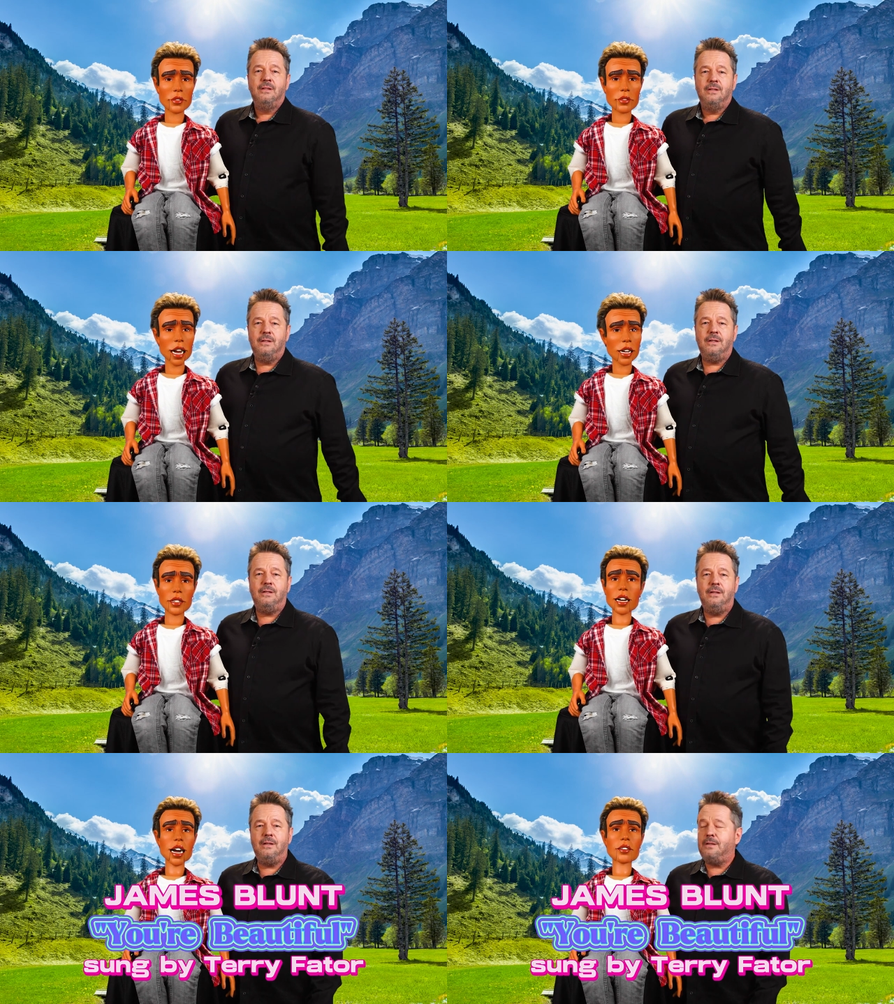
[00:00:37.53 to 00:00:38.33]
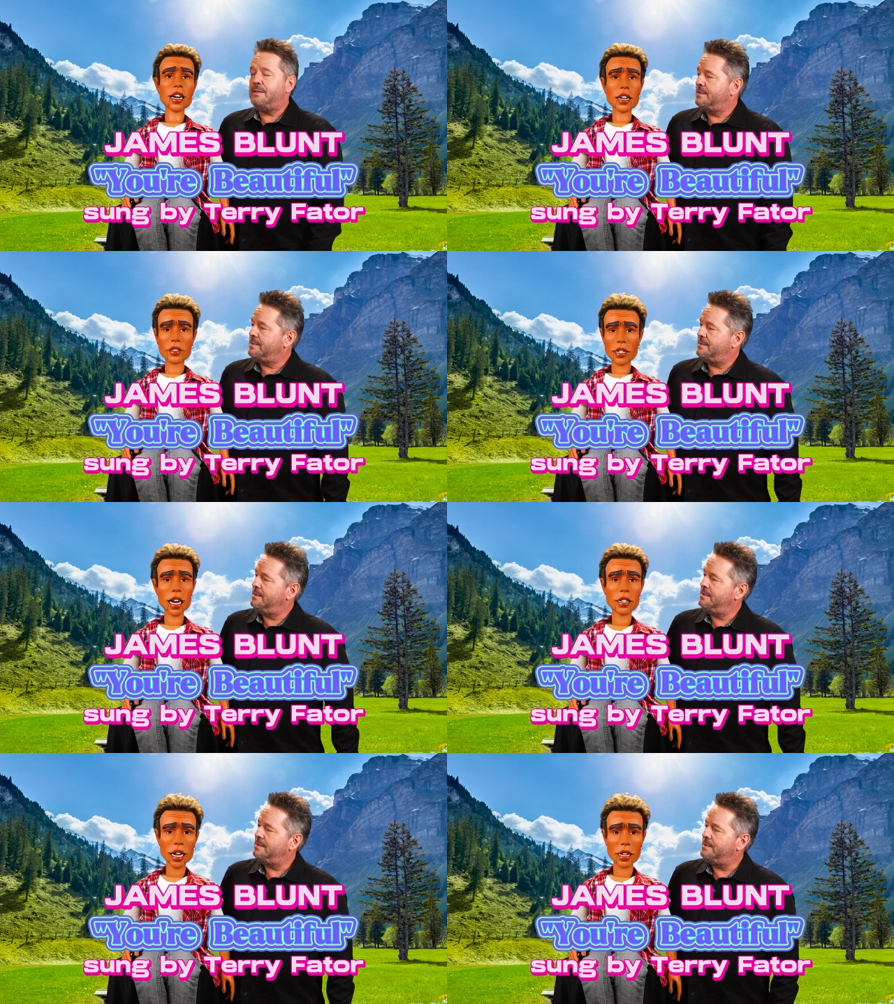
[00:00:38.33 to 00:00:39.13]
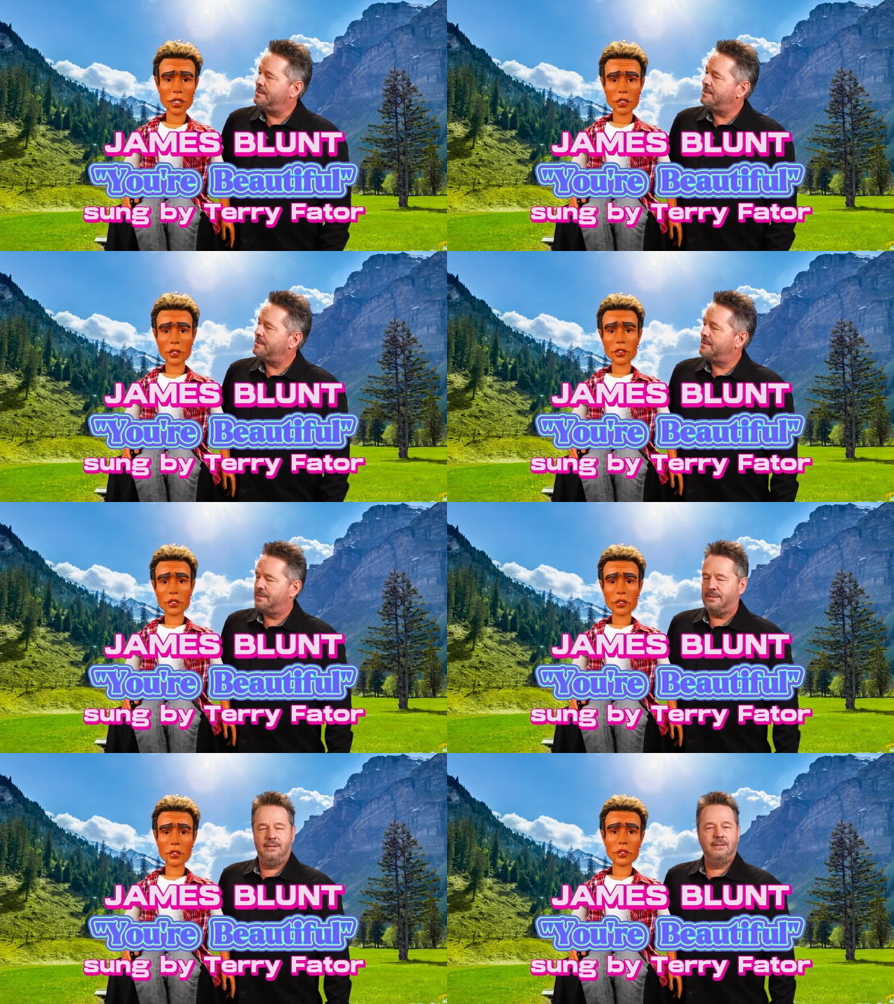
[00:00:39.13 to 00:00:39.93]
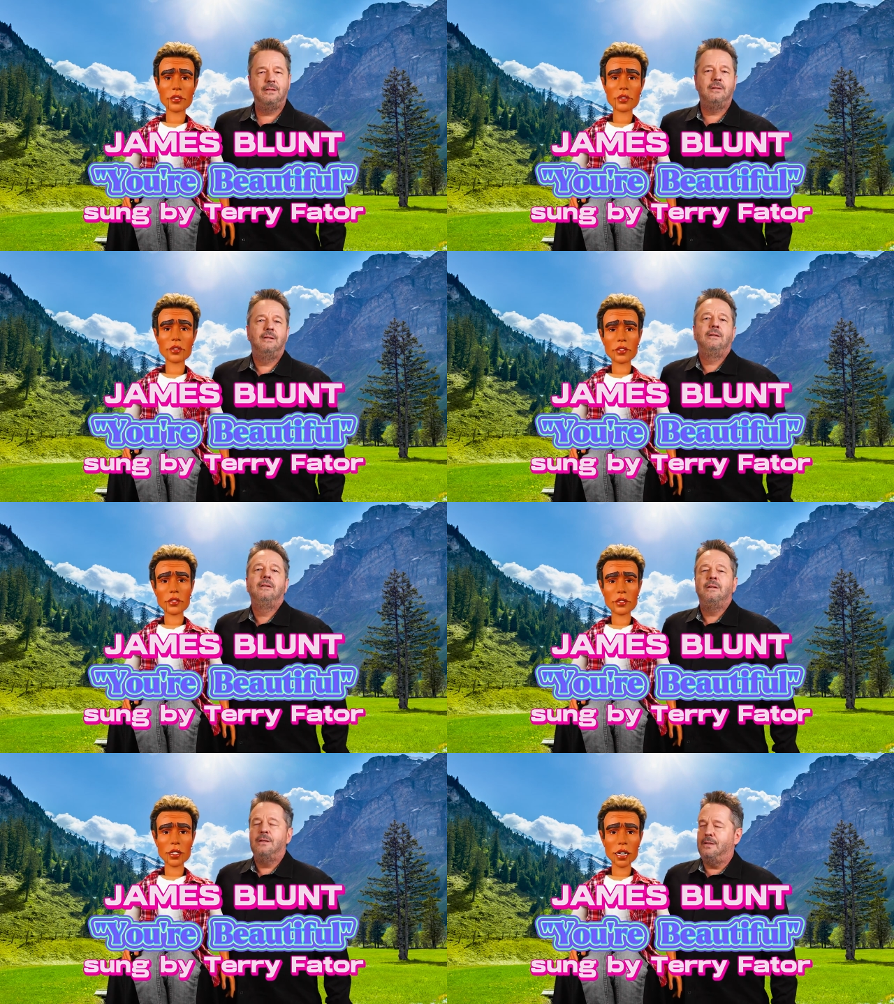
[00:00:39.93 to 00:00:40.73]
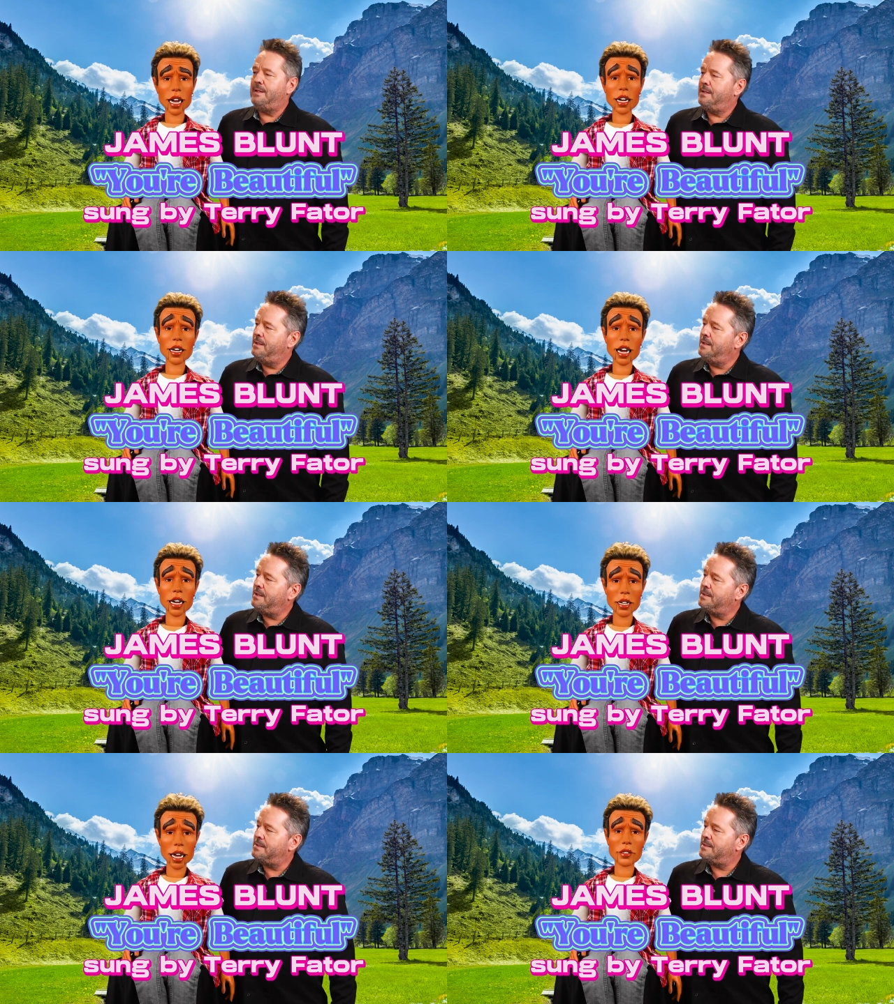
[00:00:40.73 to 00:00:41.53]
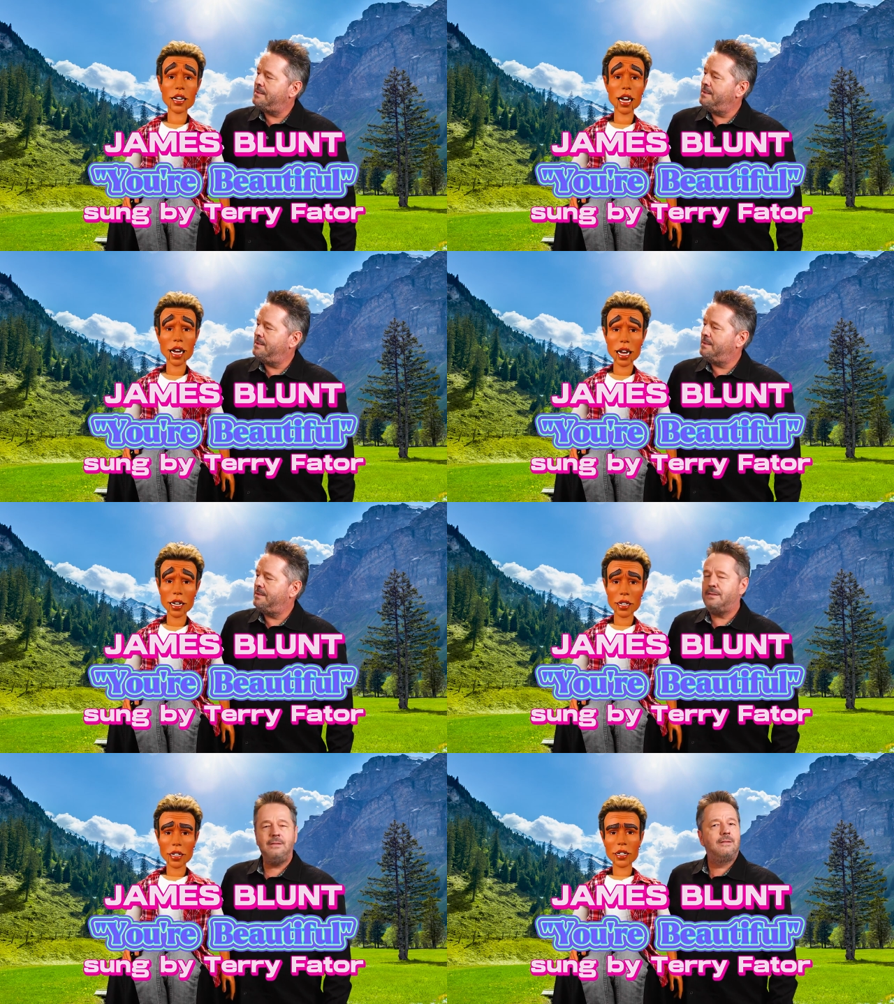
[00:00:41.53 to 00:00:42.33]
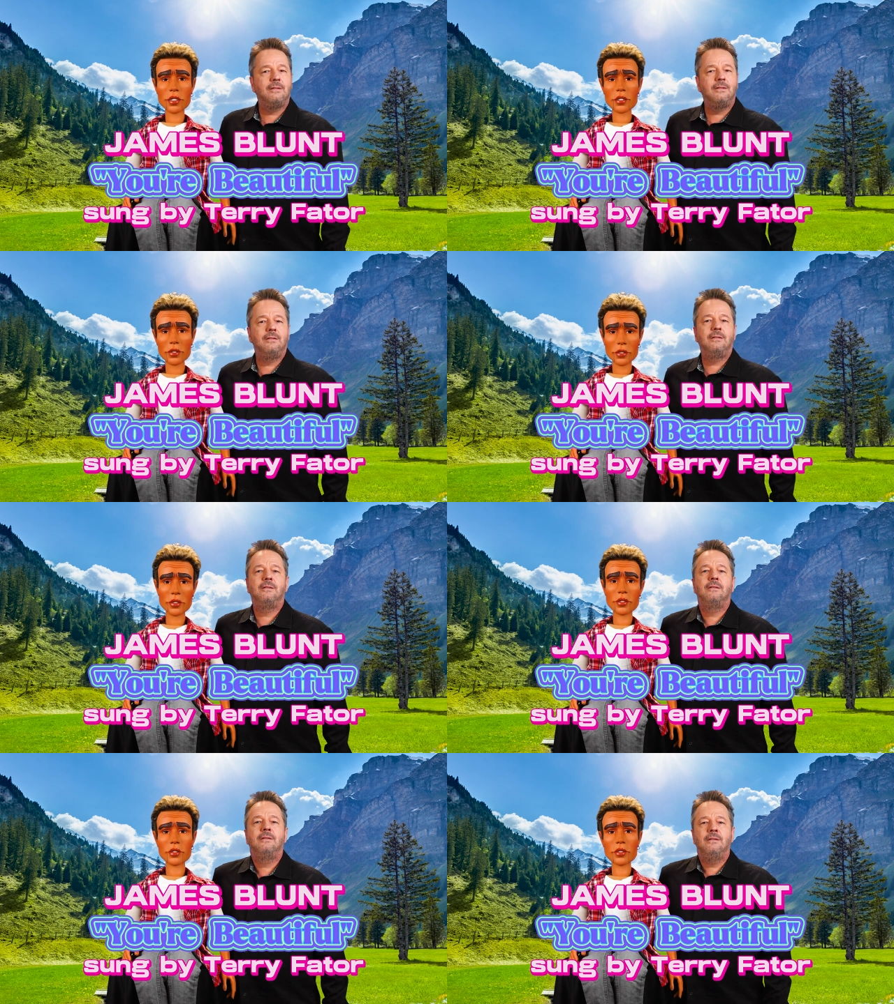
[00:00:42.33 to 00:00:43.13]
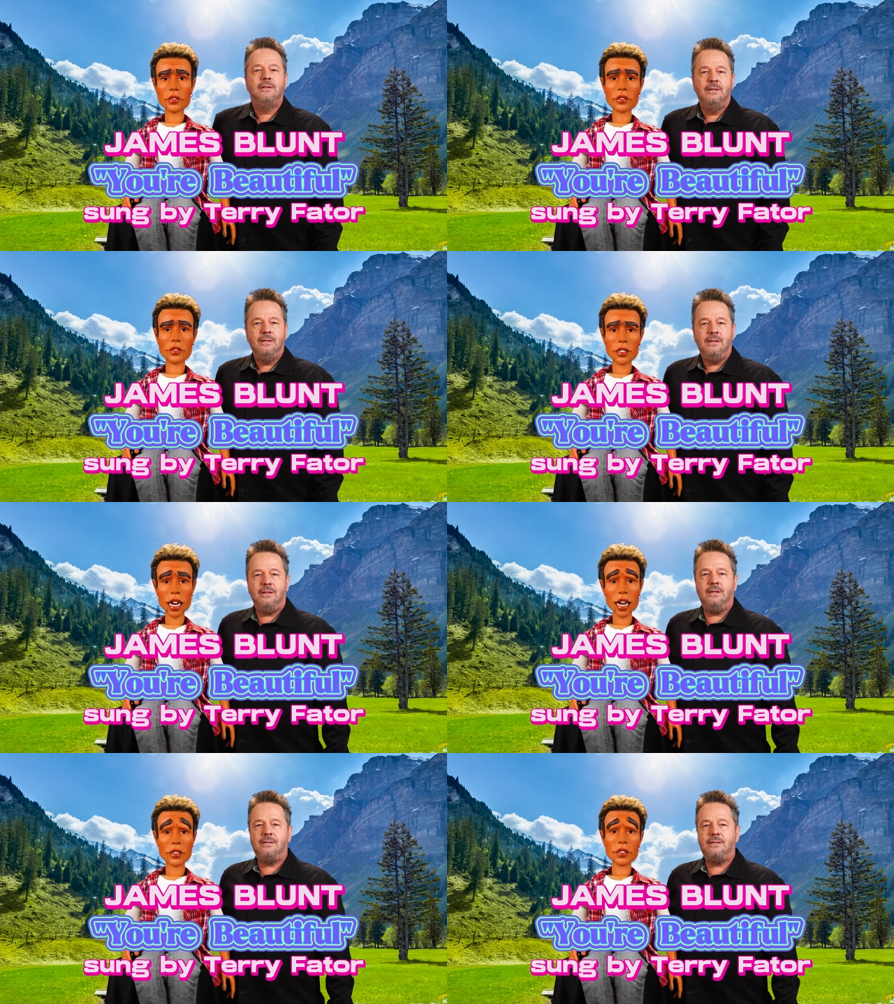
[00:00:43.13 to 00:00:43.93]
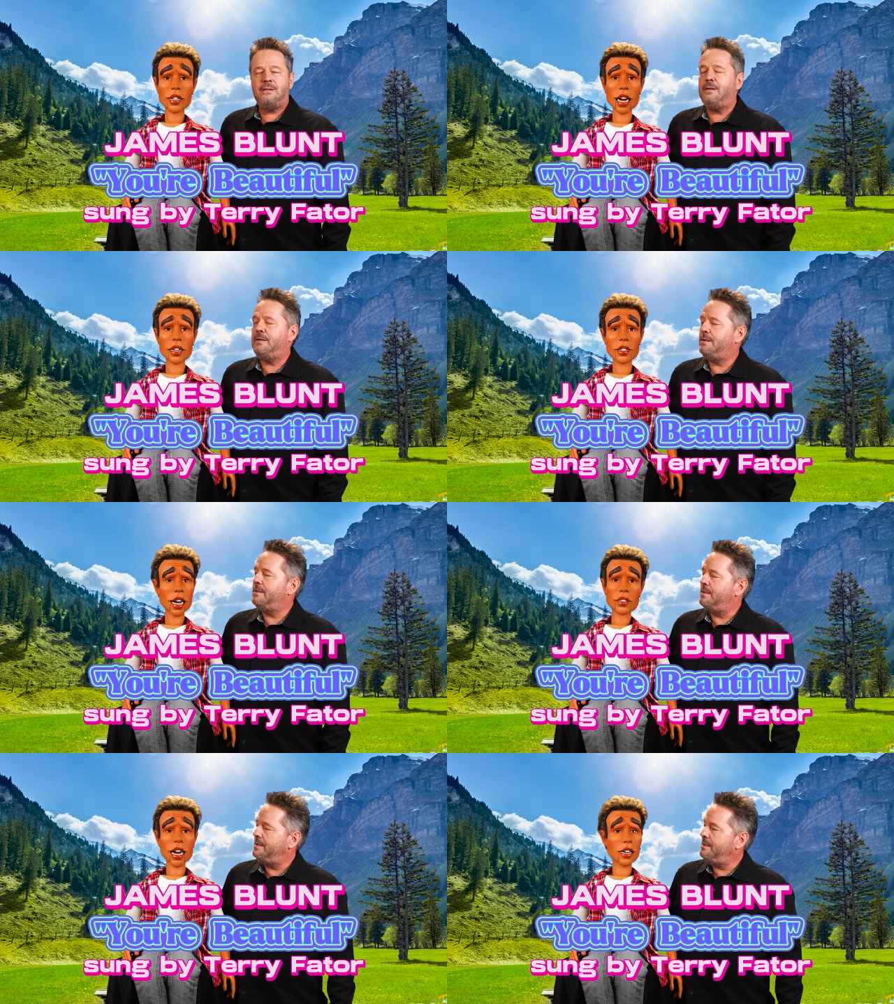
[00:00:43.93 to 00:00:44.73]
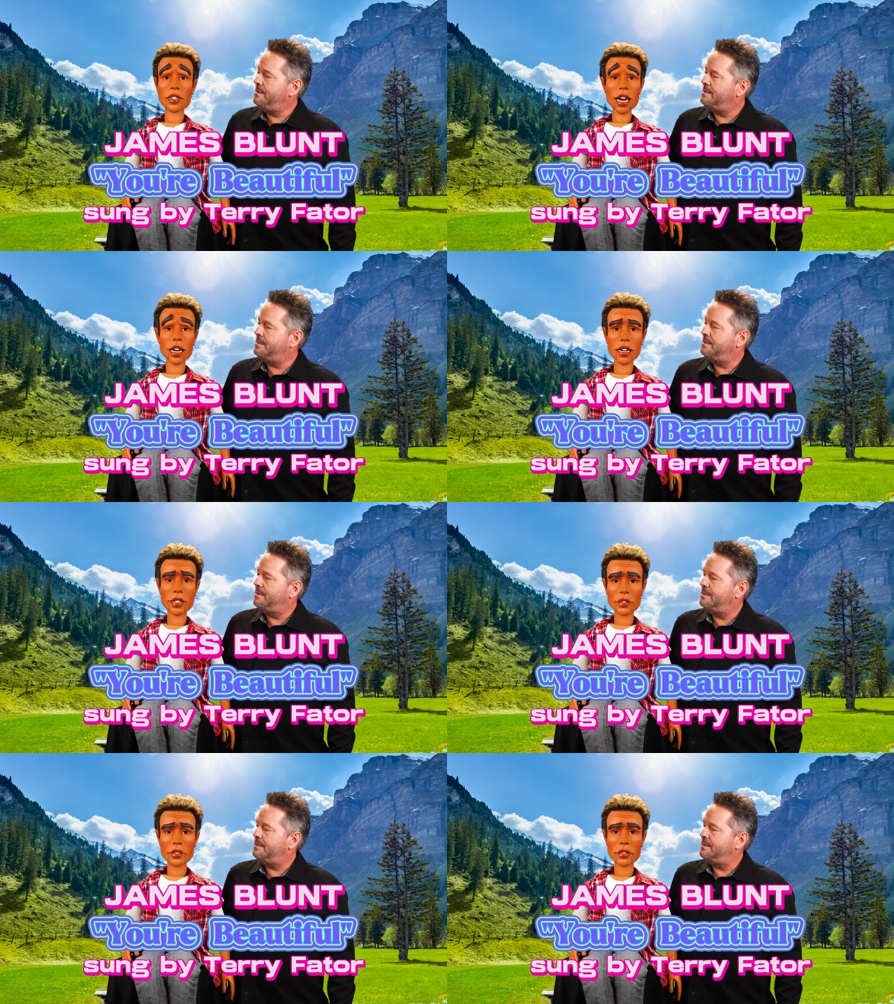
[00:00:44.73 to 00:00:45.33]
Speaker 1: My life is brilliant. My love is pure. I saw an angel,